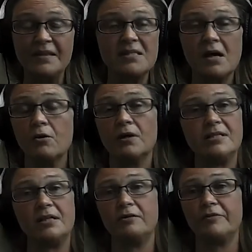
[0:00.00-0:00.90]
that's the whole
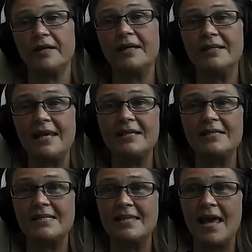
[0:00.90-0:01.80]
idea of it.
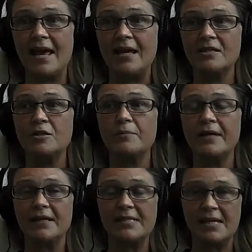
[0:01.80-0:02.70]
It's there to
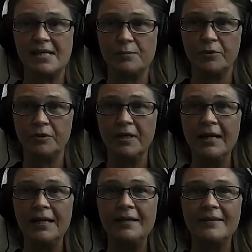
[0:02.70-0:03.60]
be accessible.
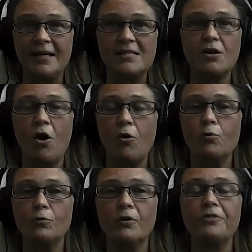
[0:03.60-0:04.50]
That's the
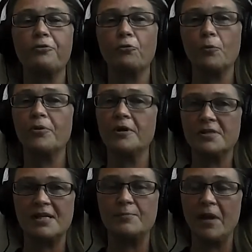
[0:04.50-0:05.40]
whole thought
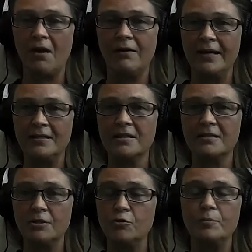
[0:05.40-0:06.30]
process behind
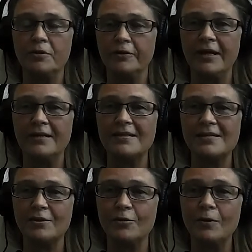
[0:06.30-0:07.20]
the new deployer.
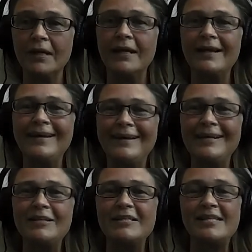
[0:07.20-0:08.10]
So
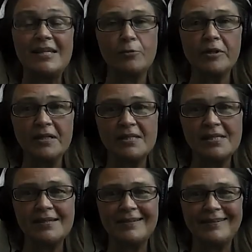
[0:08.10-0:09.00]
stick with
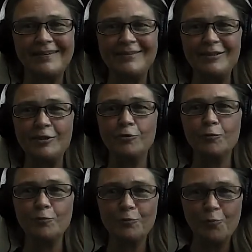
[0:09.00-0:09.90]
us.
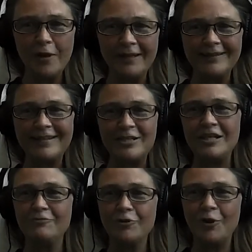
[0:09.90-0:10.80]
You will
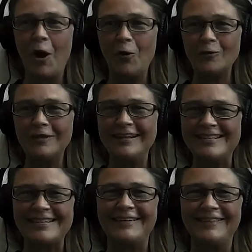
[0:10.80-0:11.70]
achieve your goal.
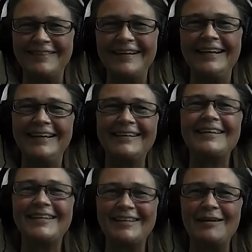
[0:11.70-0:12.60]
So
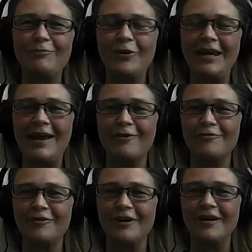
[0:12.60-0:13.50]
keep looking
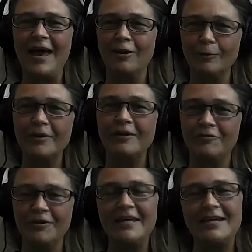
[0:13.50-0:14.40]
out for help
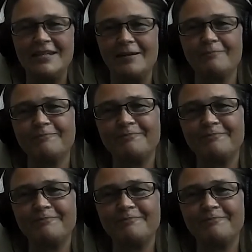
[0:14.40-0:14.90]
if you need it.